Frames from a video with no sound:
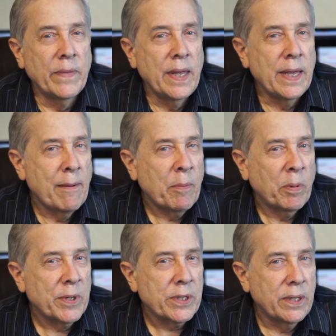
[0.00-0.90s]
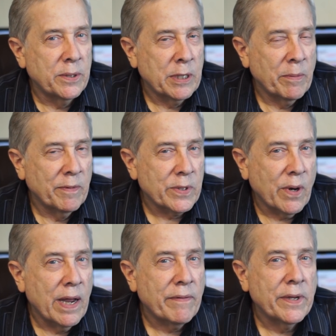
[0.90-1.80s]
He gave me permission to use some of his
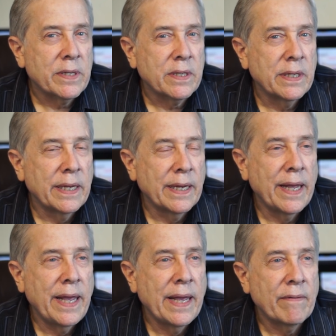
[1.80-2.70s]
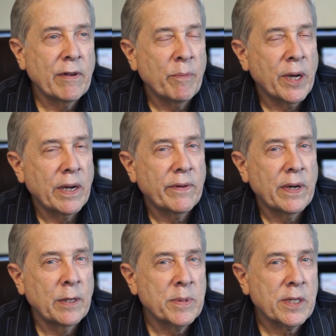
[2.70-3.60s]
graphics, and I have. I've
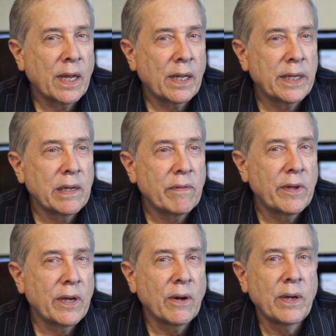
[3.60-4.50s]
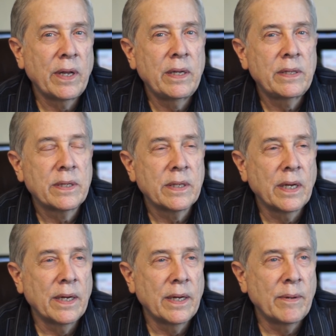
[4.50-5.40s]
modified them slightly to fit our needs,
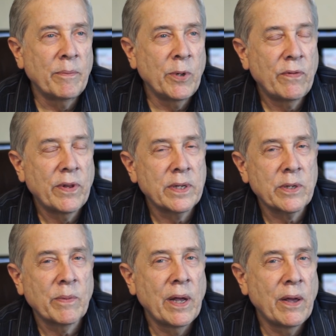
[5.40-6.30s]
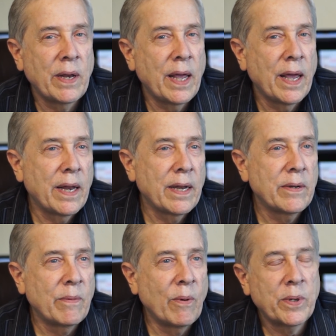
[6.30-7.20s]
uh, things around,
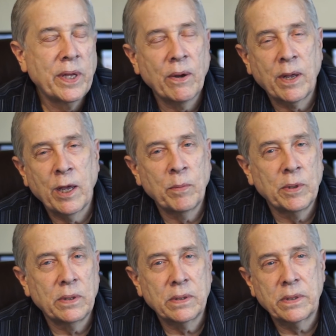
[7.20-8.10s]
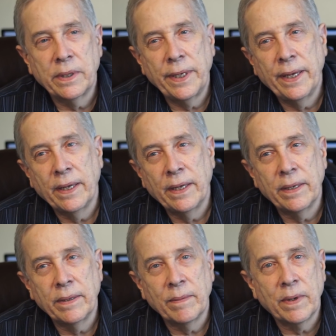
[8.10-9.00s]
added rotator cables
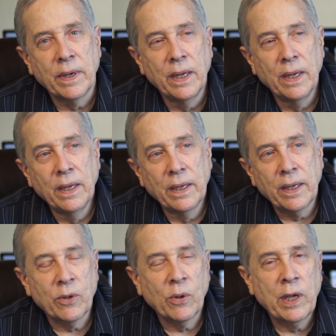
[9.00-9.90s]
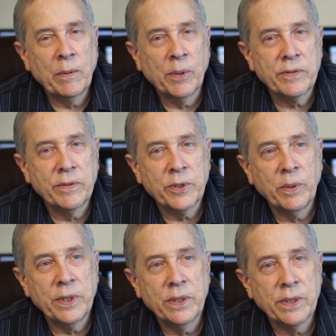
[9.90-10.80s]
and control cables for
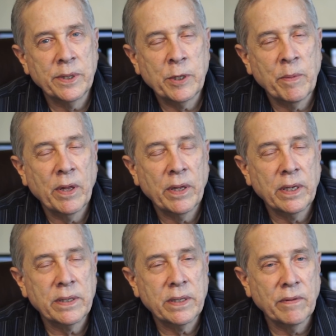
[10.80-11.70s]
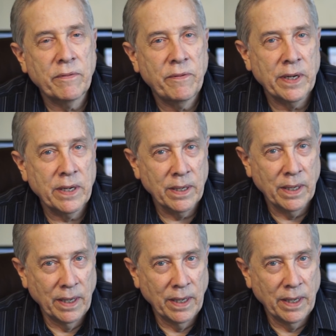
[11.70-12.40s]
switches and some other things to fit